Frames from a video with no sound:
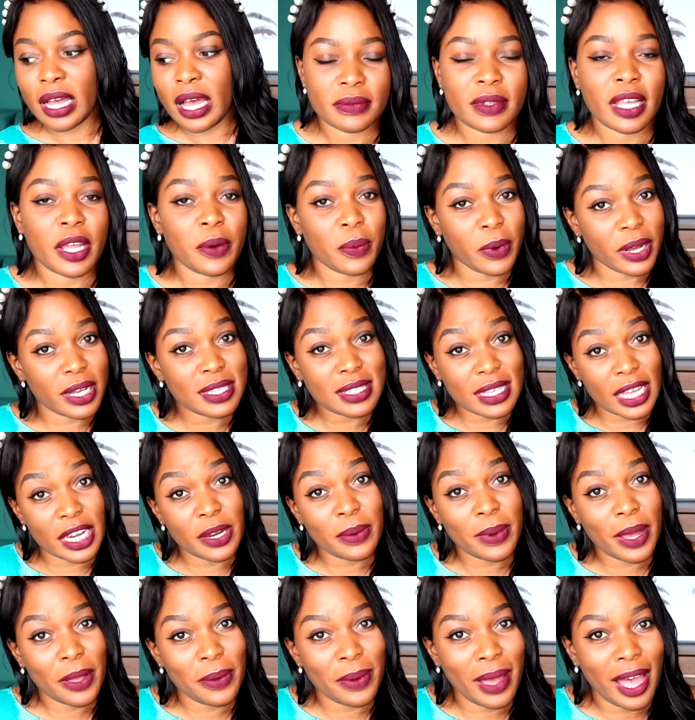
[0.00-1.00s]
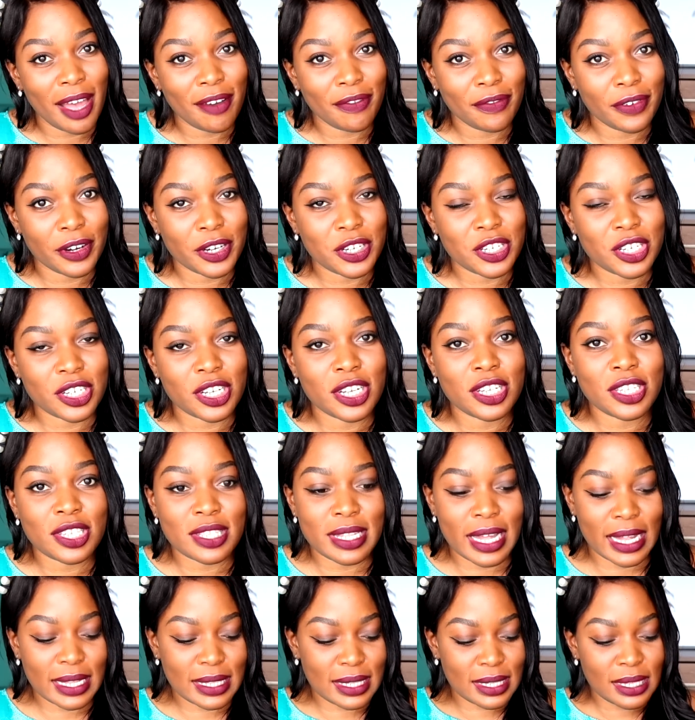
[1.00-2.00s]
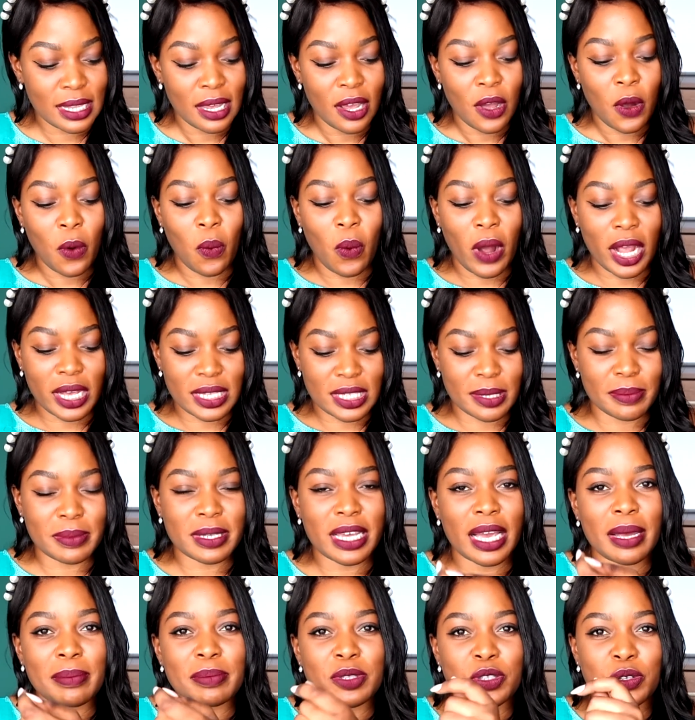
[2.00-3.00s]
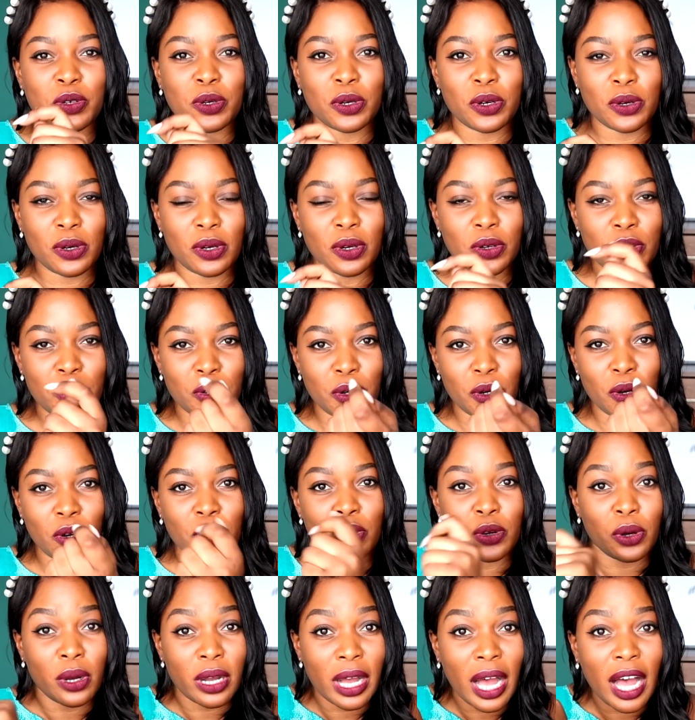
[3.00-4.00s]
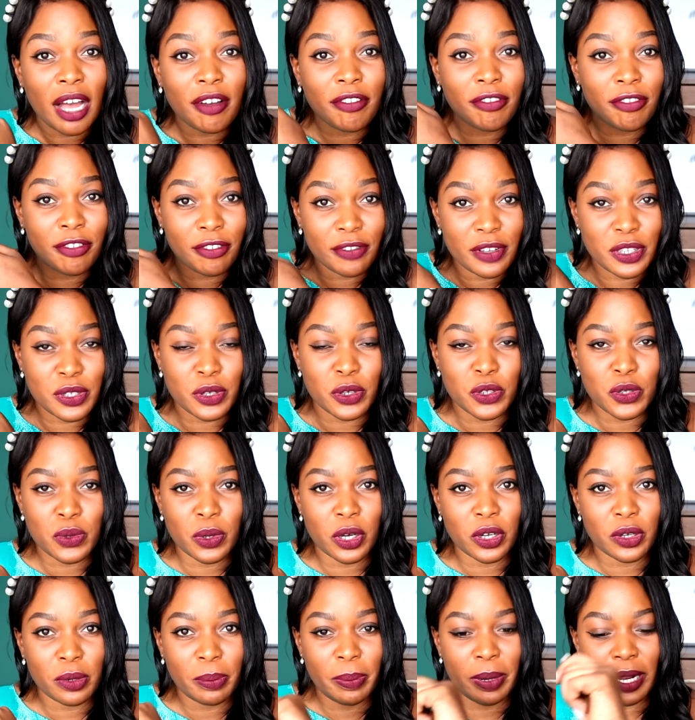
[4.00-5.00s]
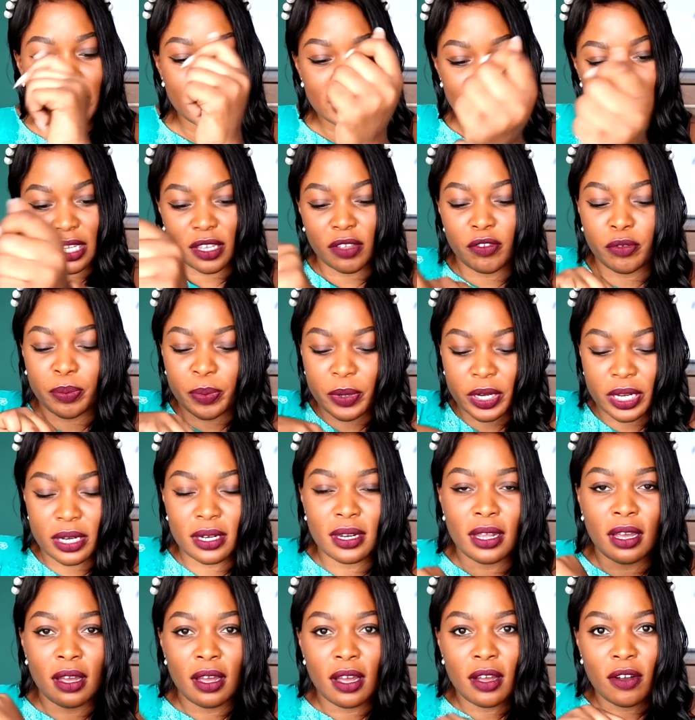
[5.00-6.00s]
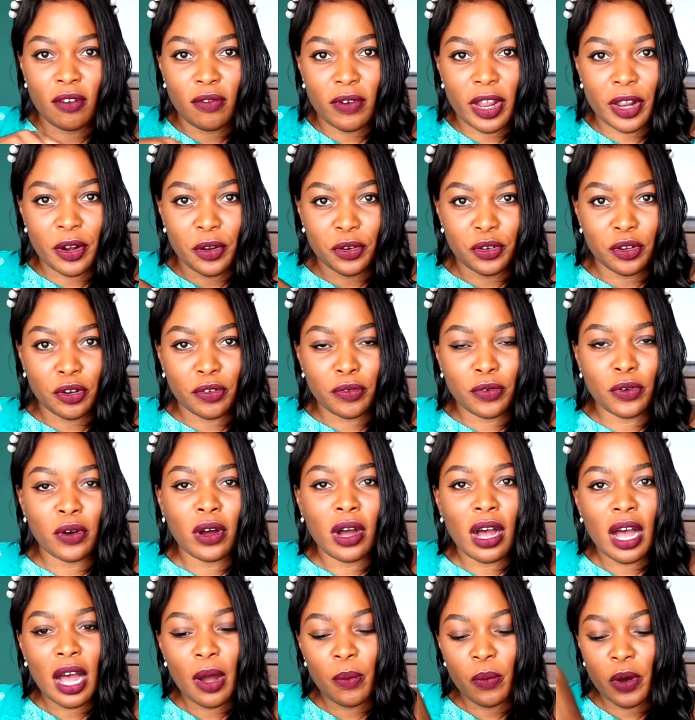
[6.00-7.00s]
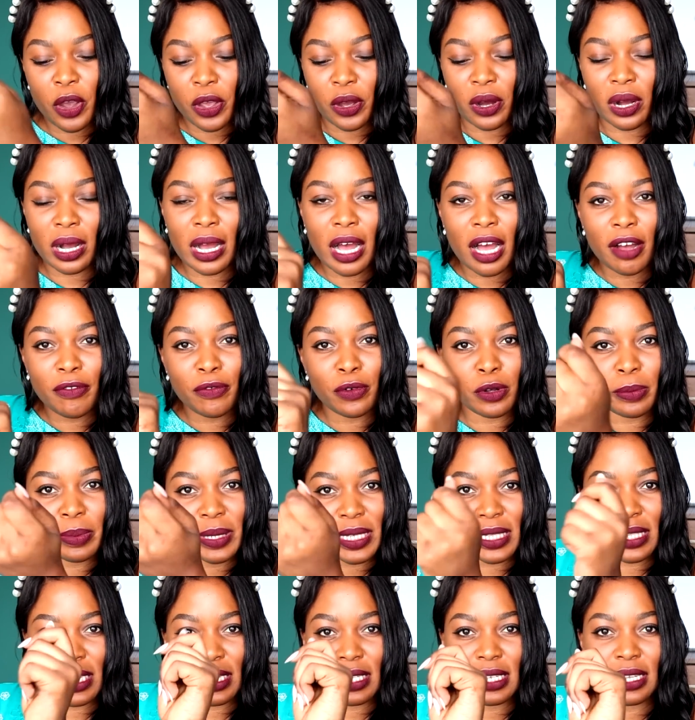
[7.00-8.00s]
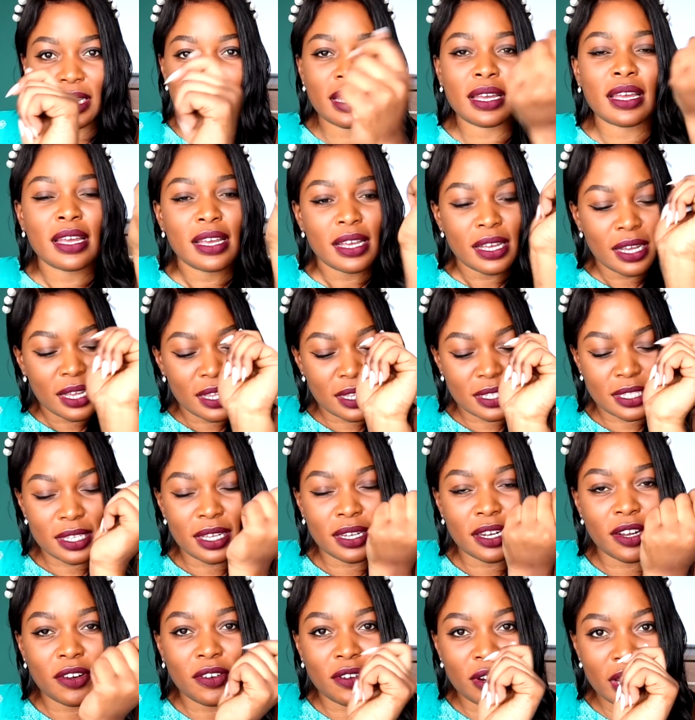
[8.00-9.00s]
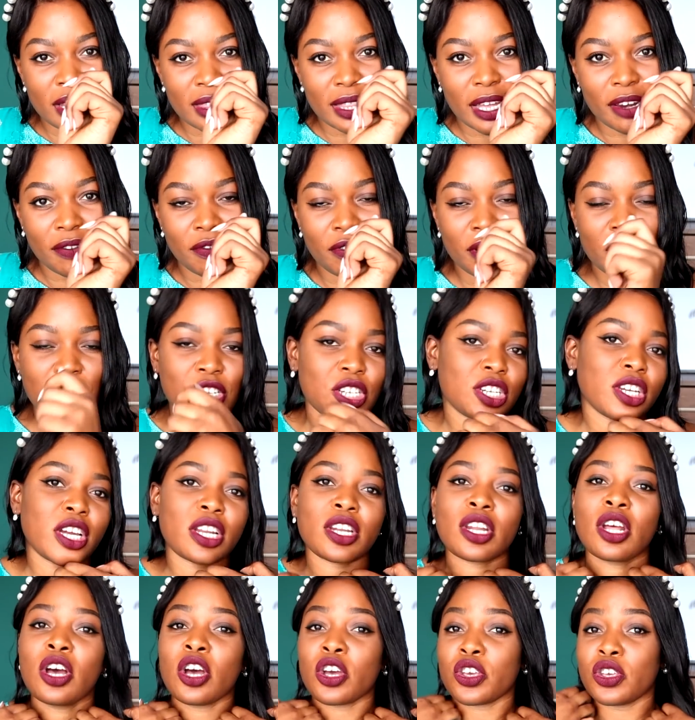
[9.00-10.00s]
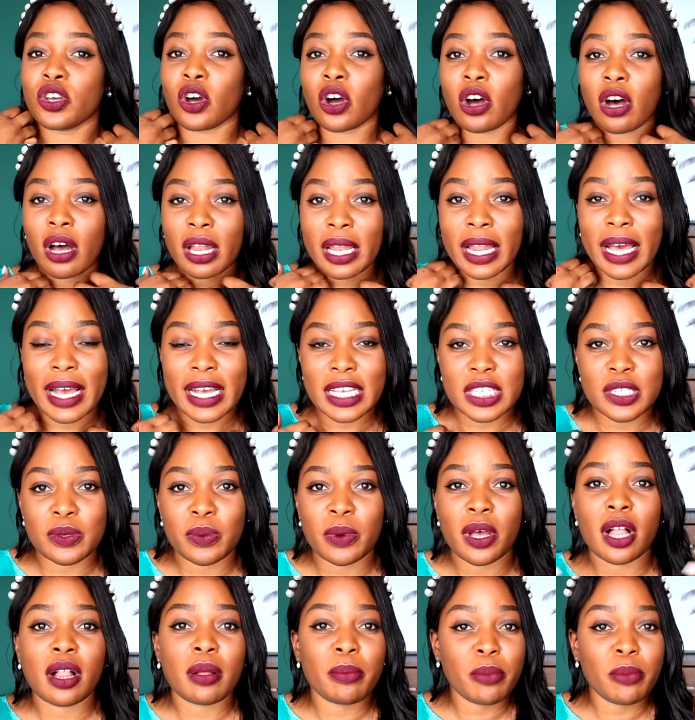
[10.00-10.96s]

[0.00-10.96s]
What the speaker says: It works anywhere you have frictions. That's why sometimes your cuff is also a good place. Like if you put it right on your forearm where your cuff will be sitting, it's going to create that friction. Your collar as well.